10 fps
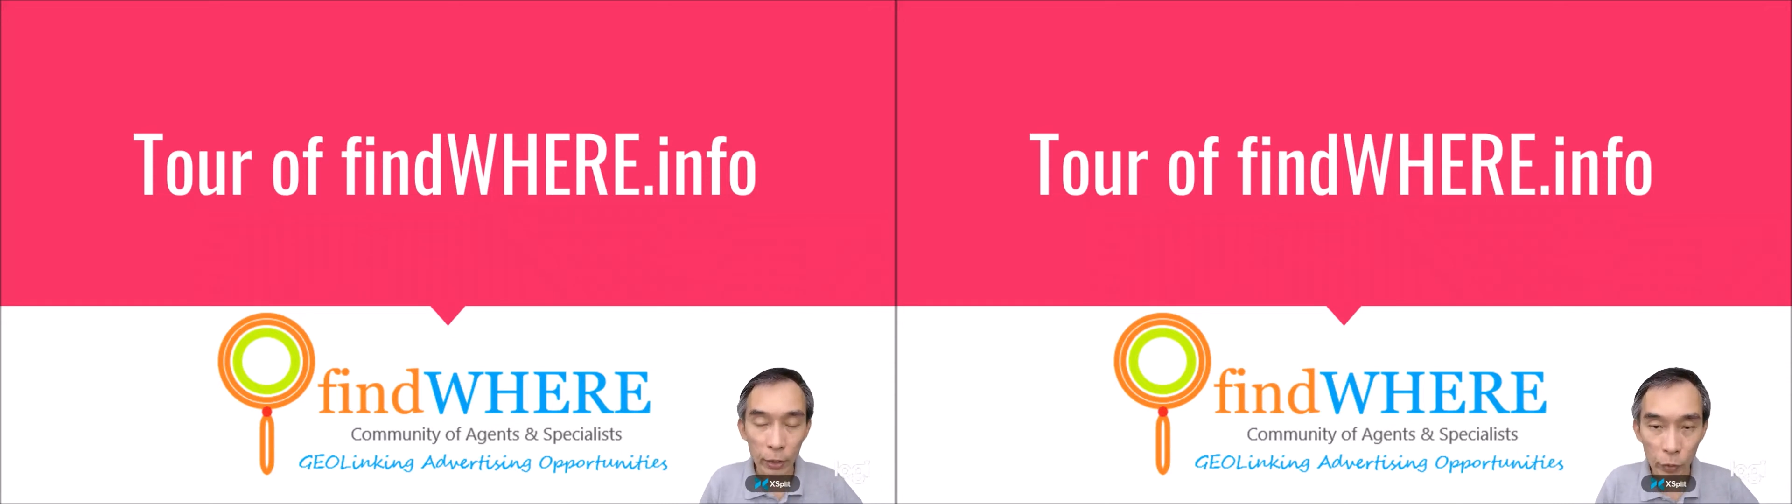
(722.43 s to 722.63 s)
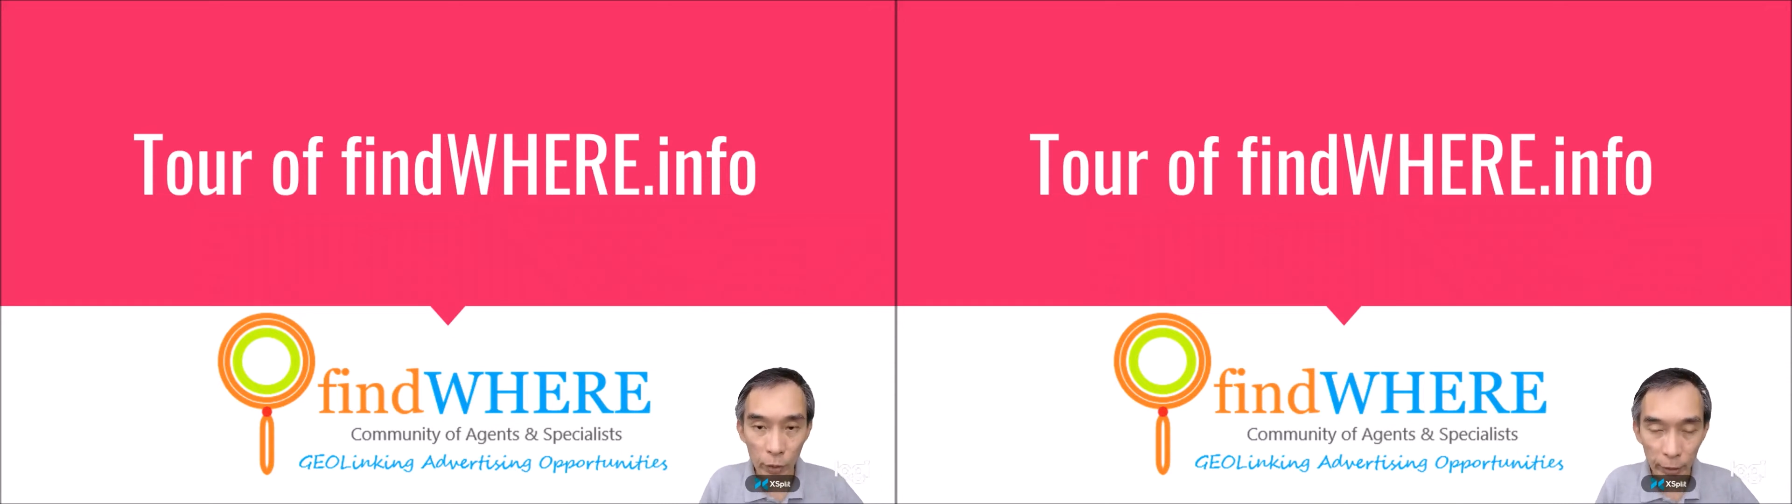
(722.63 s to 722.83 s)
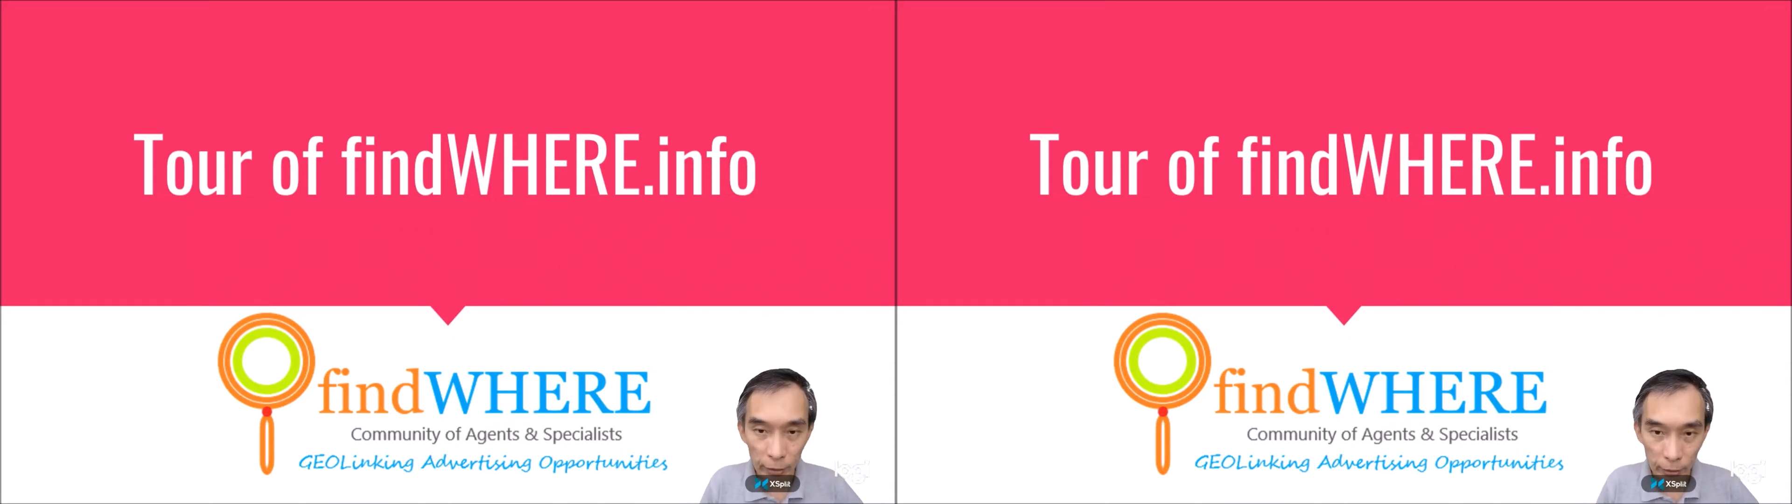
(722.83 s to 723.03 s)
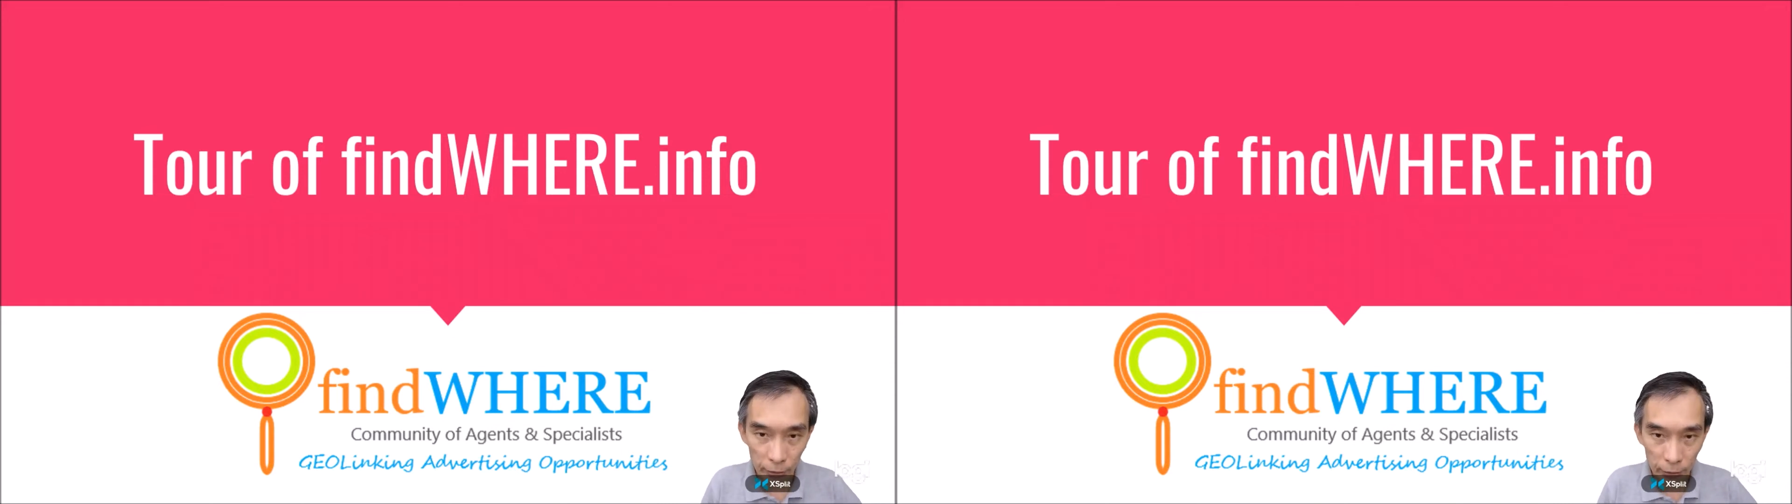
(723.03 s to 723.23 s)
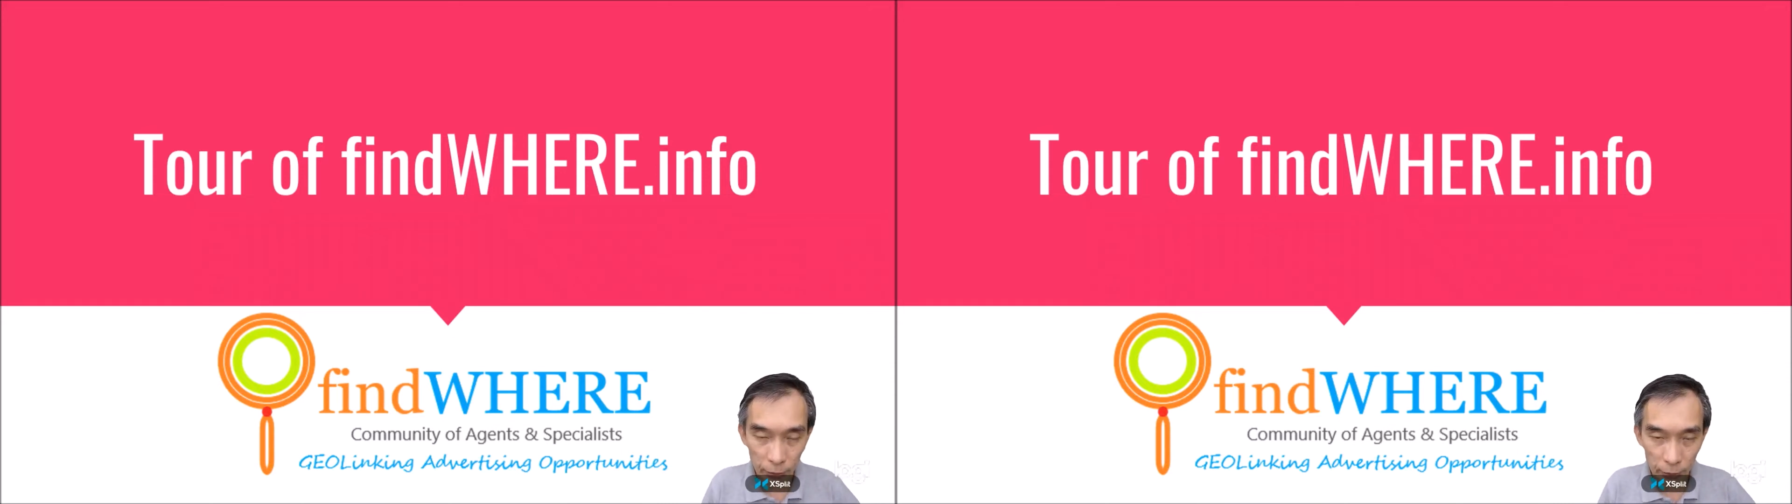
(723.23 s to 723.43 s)
as
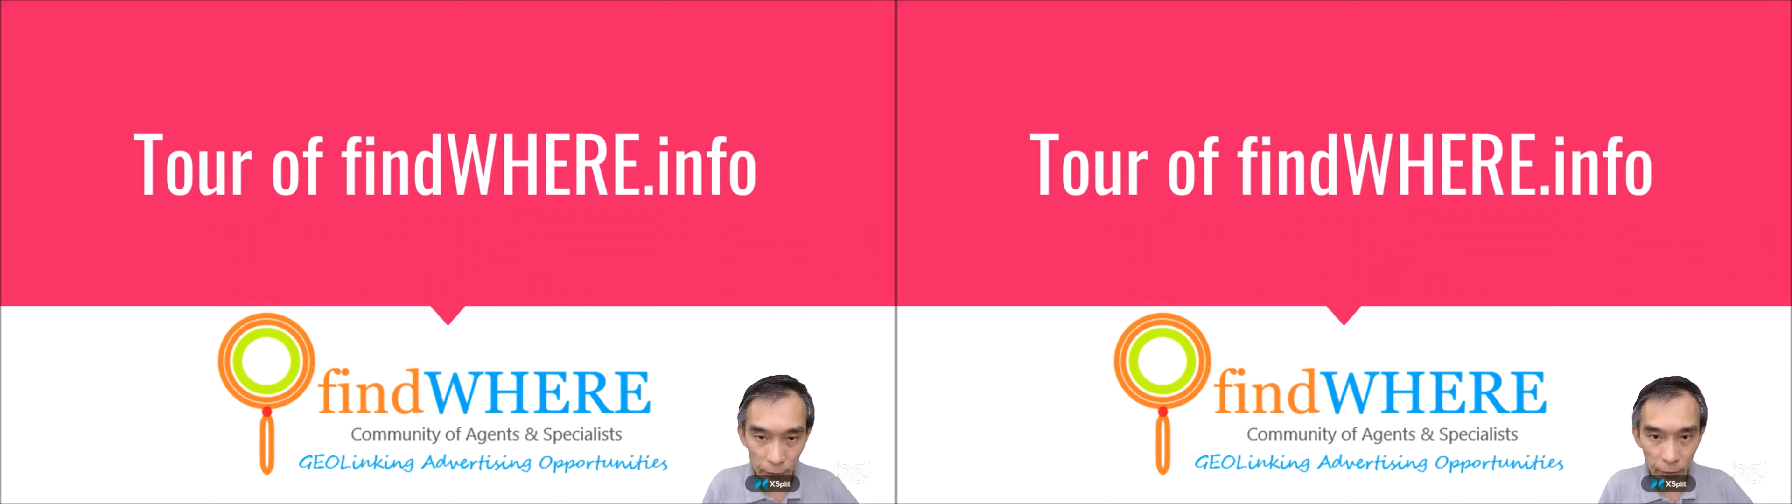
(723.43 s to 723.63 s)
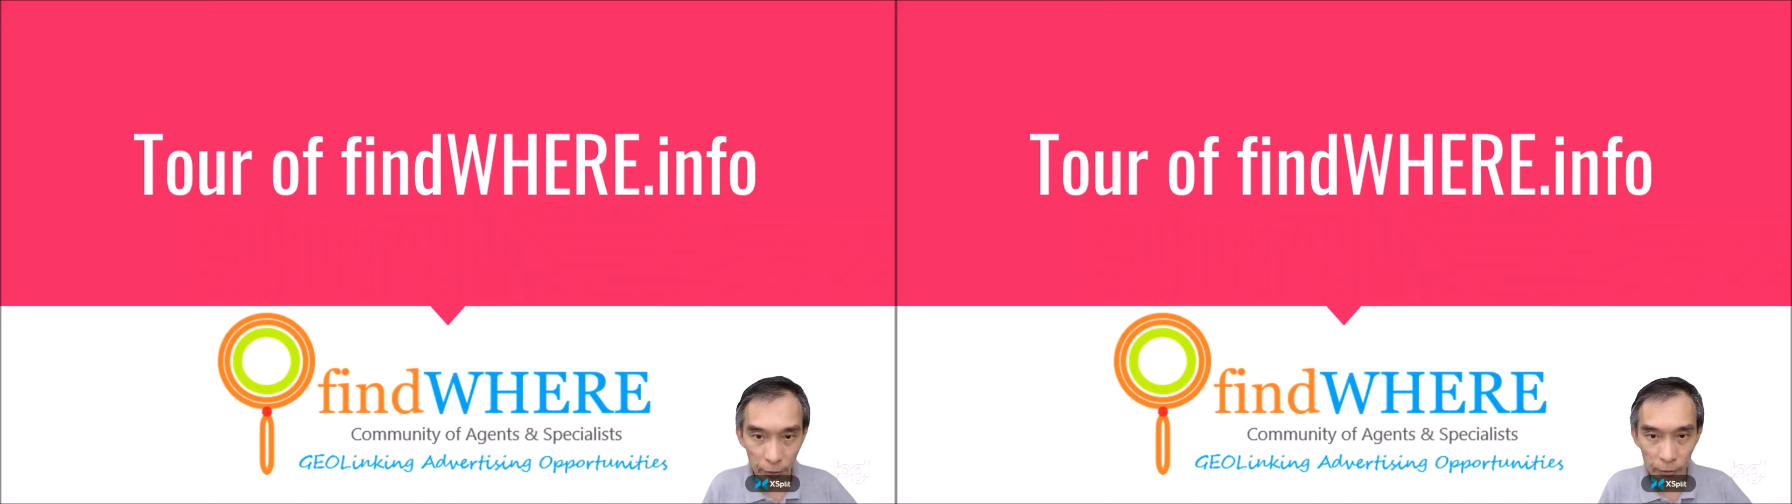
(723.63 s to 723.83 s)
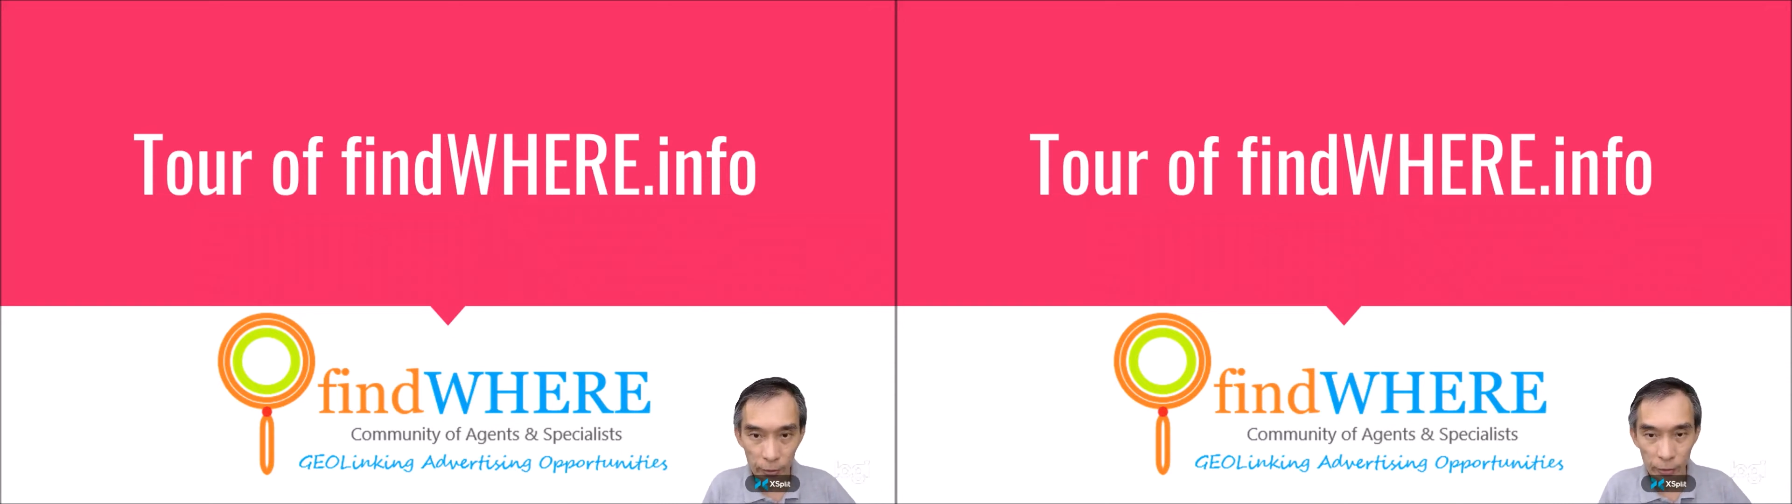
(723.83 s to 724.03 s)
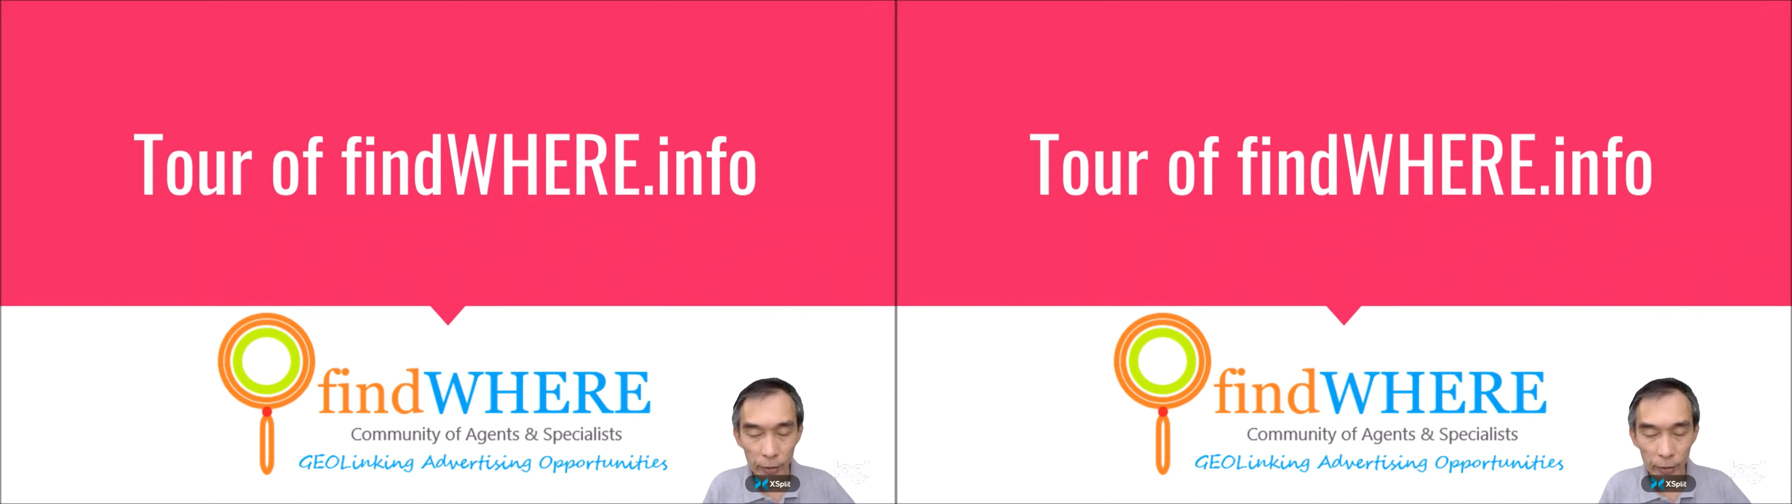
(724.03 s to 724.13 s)
his